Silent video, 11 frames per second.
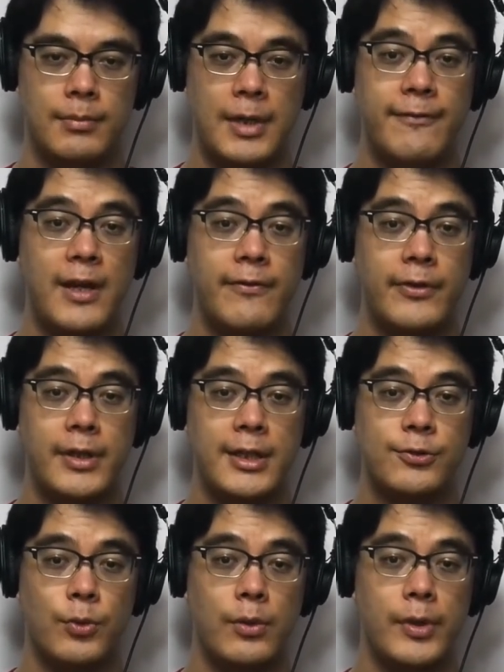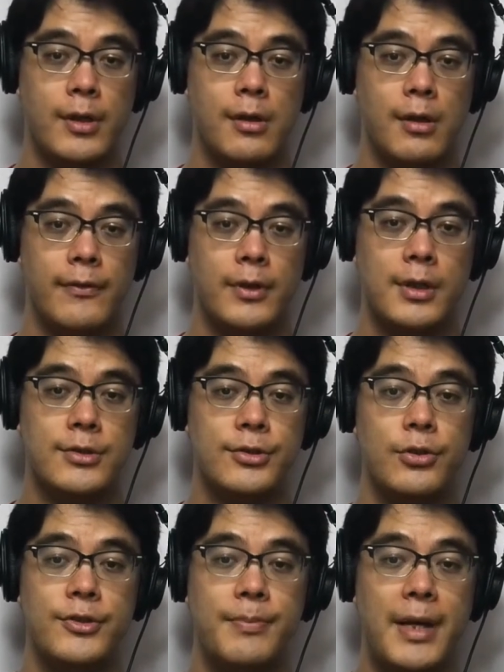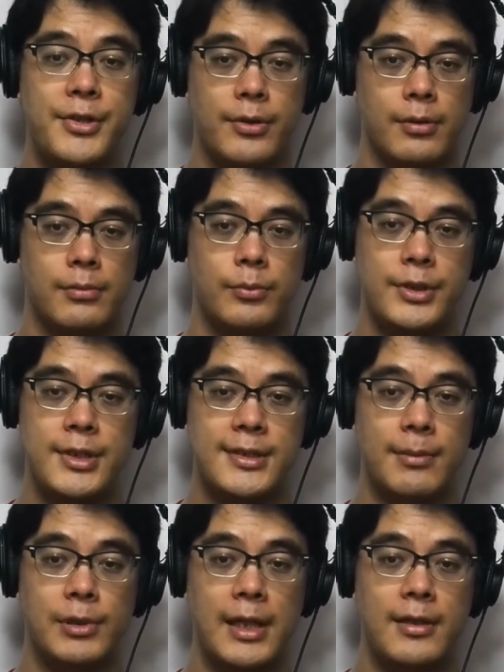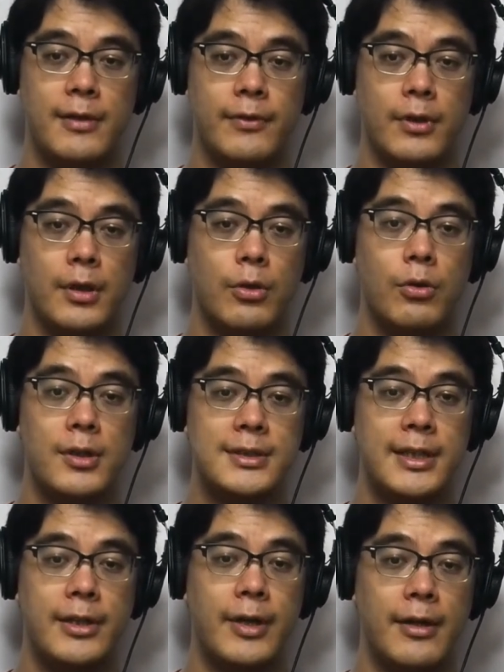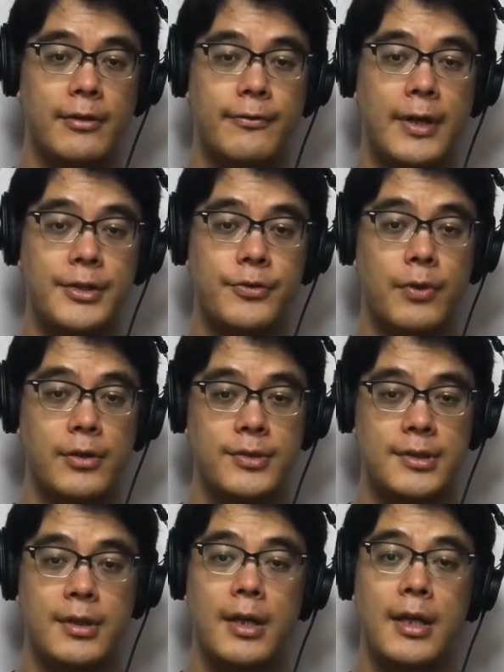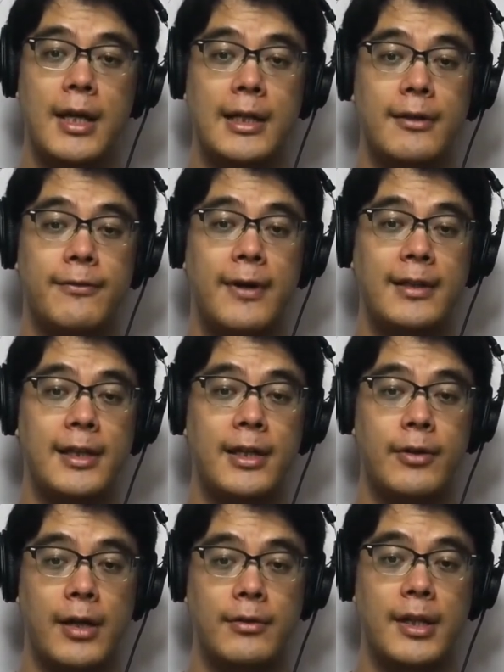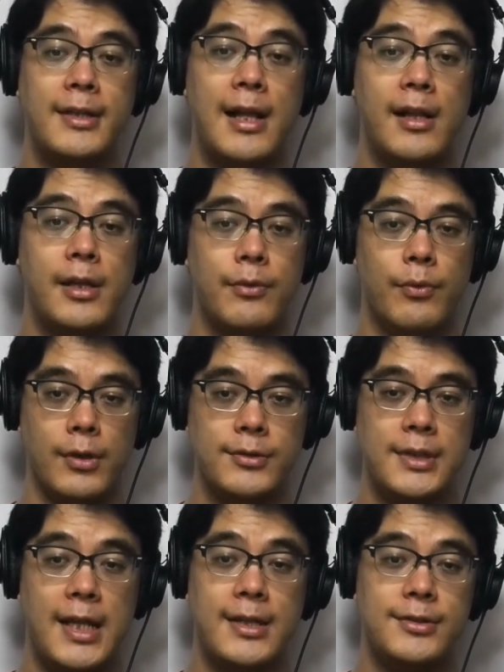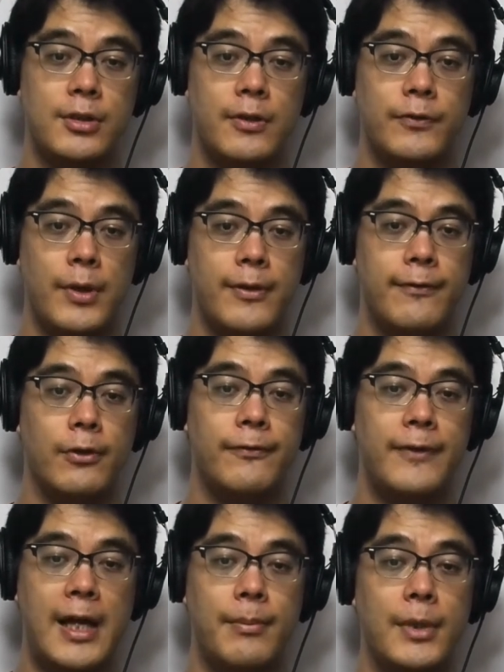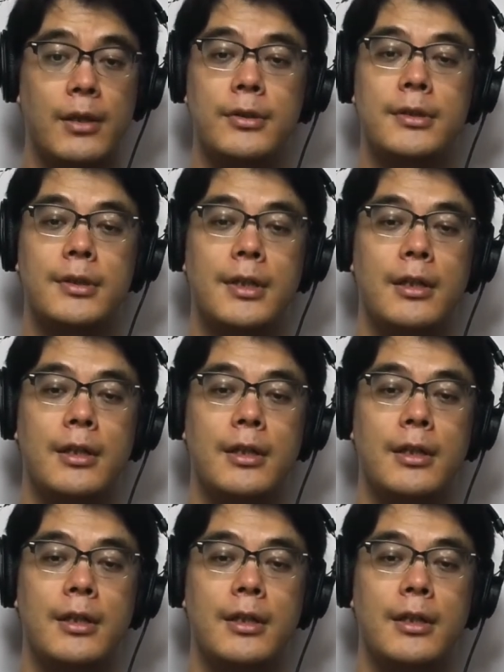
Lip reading: My favorite is what we call the KAZOO special, which is a blend of a coarsely ground French roast and a finely ground Italian roast that is served with full-fat milk,